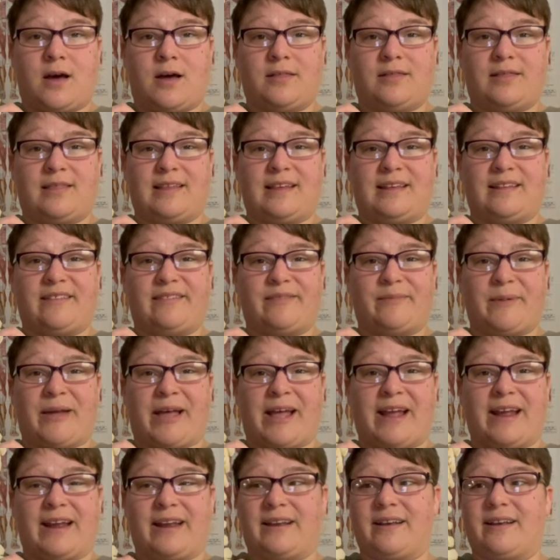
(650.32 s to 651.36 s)
these
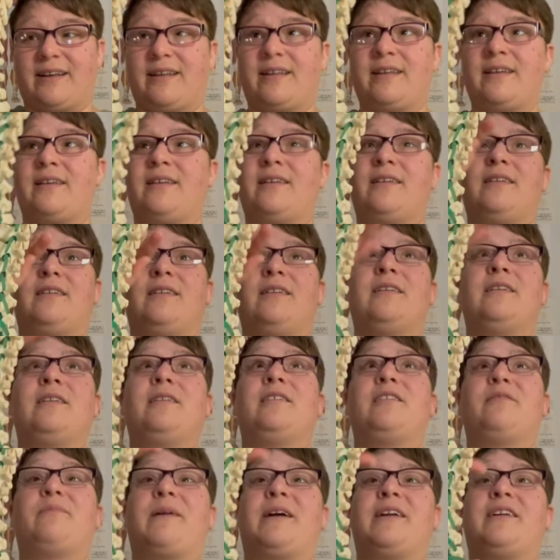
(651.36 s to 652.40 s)

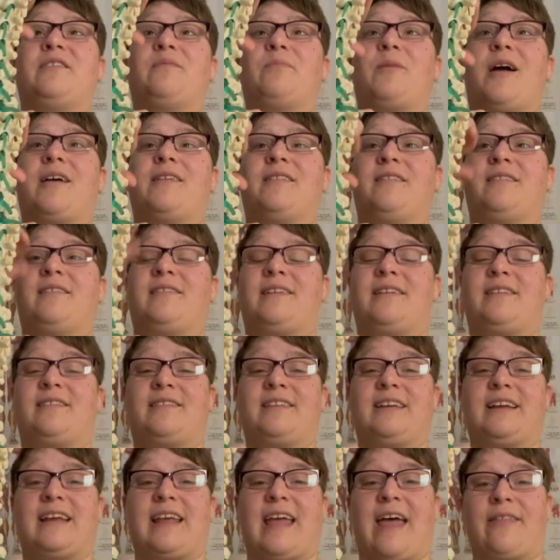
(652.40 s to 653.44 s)
spinous processes
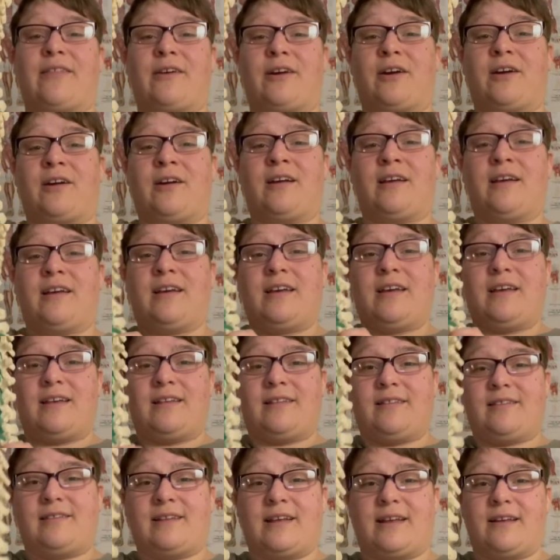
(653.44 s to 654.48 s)
together
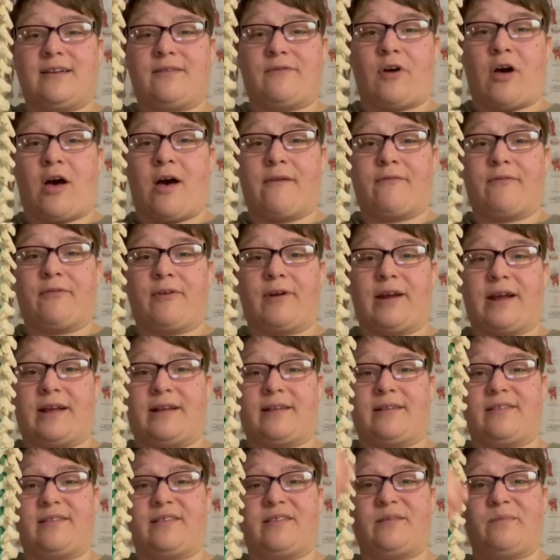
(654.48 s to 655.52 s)
instead of offering
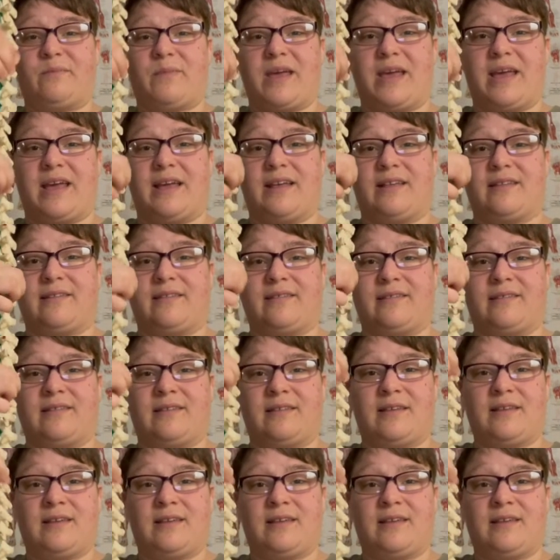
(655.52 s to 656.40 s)
space